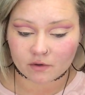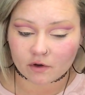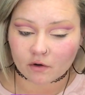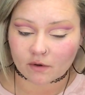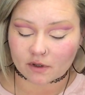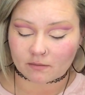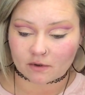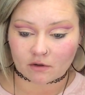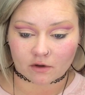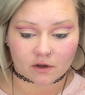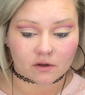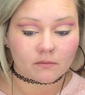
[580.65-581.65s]
You don't want them to
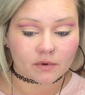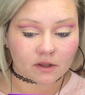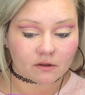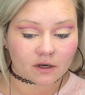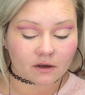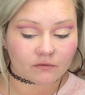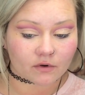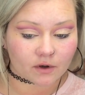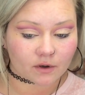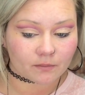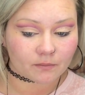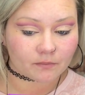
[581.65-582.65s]
look completely
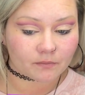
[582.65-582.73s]
different.